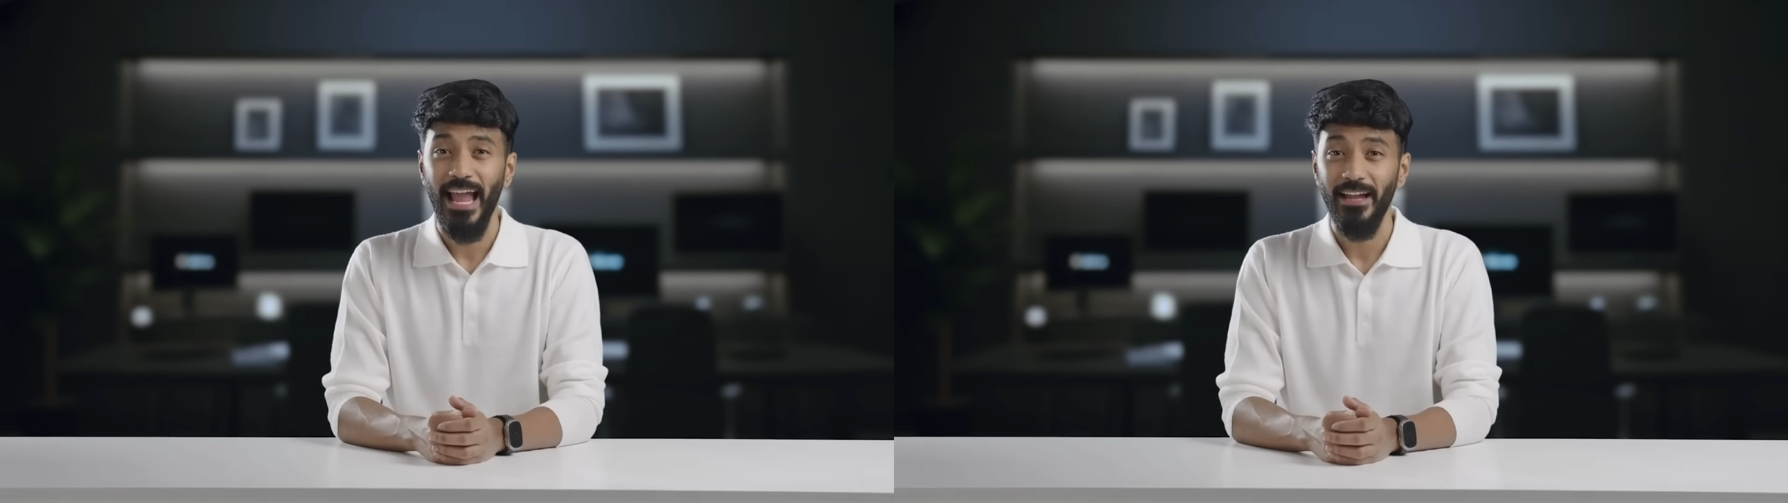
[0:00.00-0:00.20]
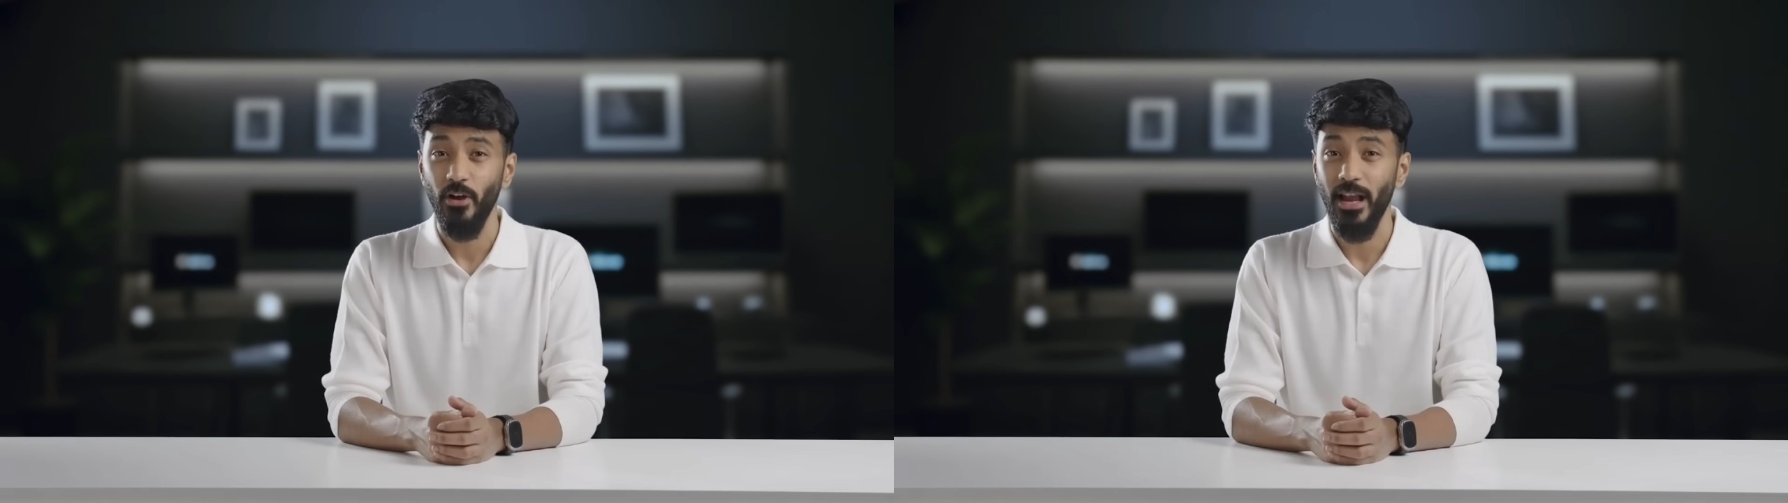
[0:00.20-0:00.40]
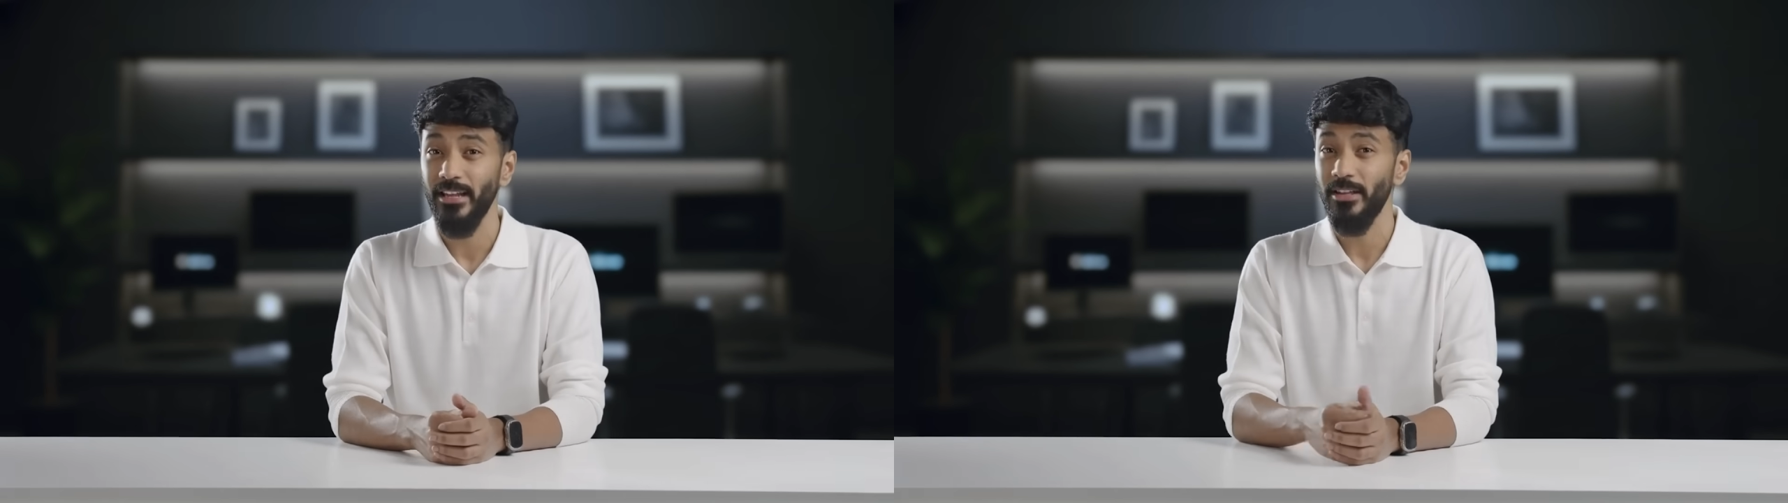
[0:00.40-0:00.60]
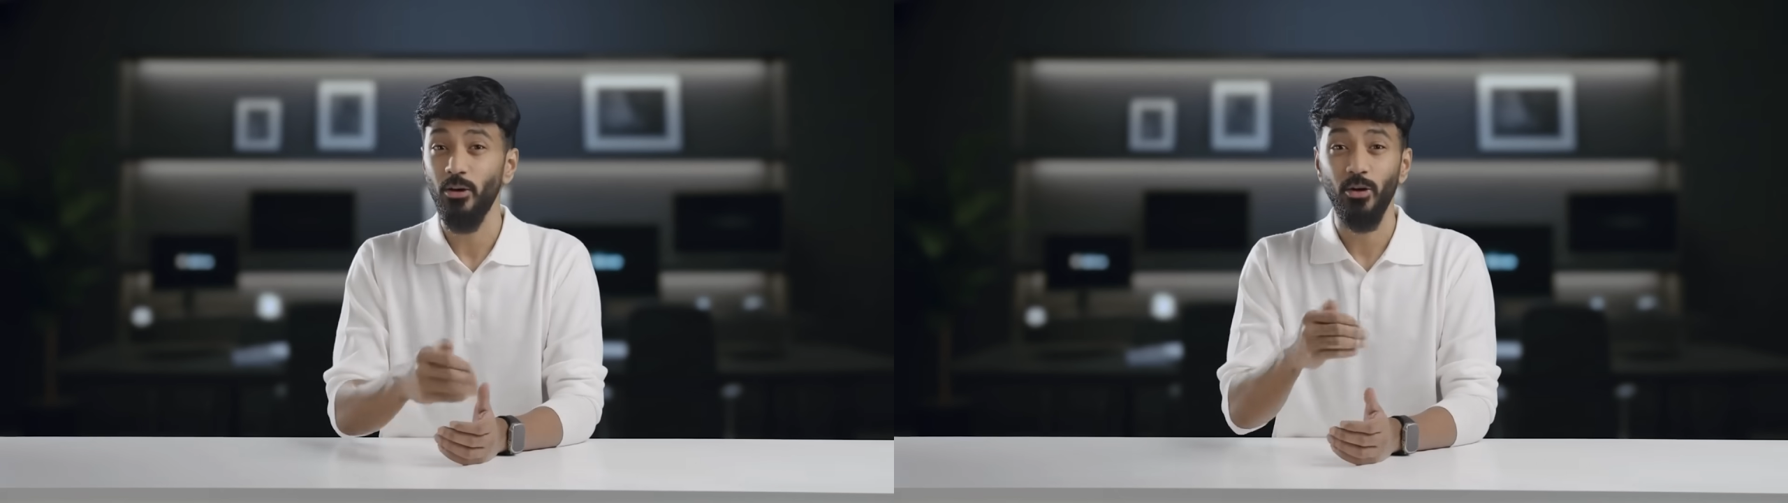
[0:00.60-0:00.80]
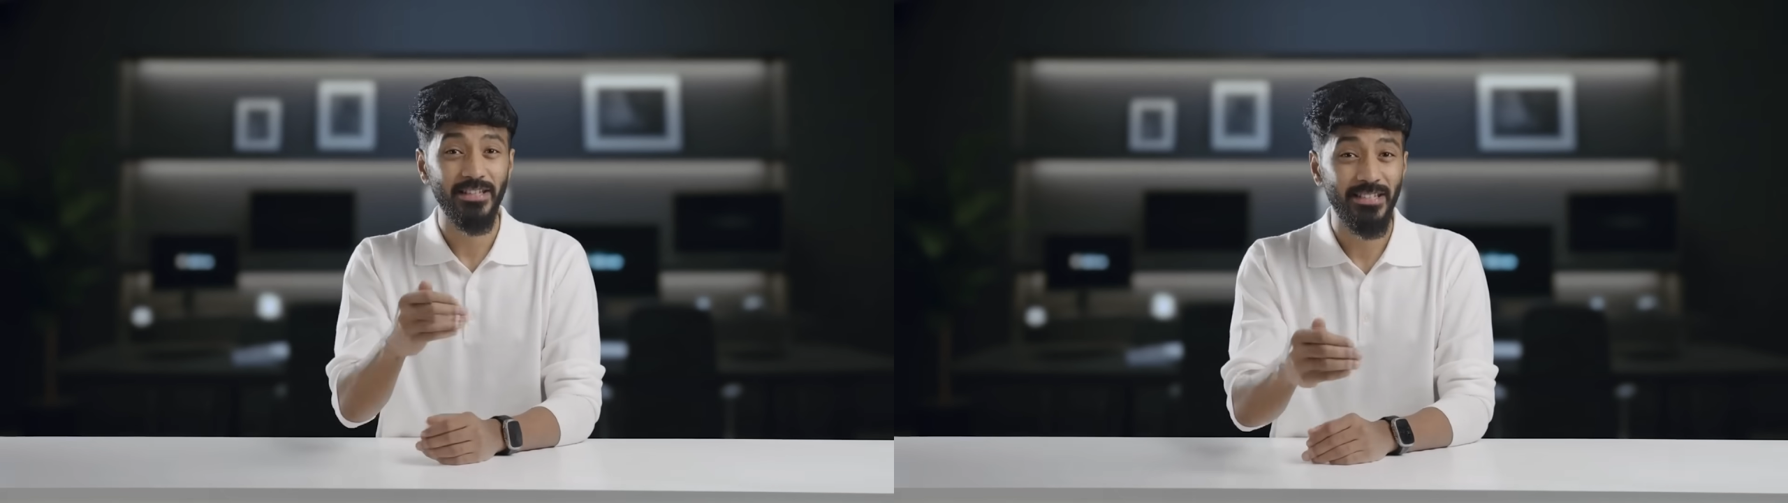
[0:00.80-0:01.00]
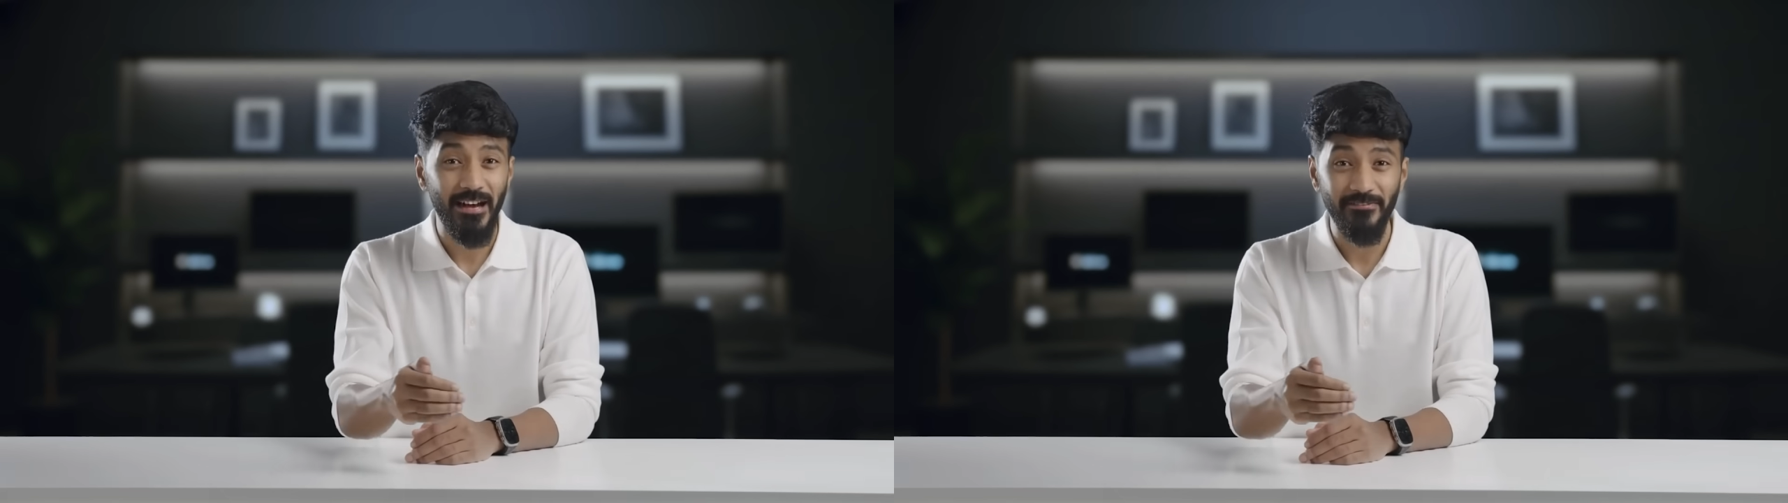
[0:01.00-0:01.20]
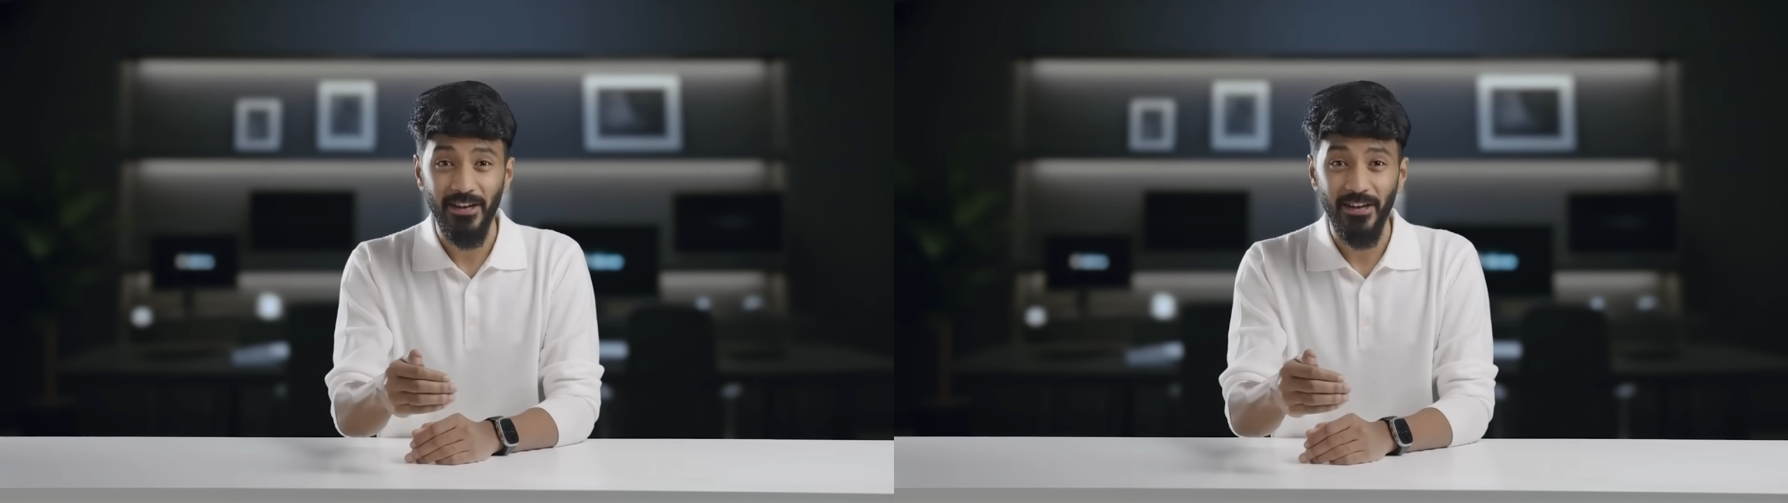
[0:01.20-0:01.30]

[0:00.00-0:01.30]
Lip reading: And you're getting the good stuff,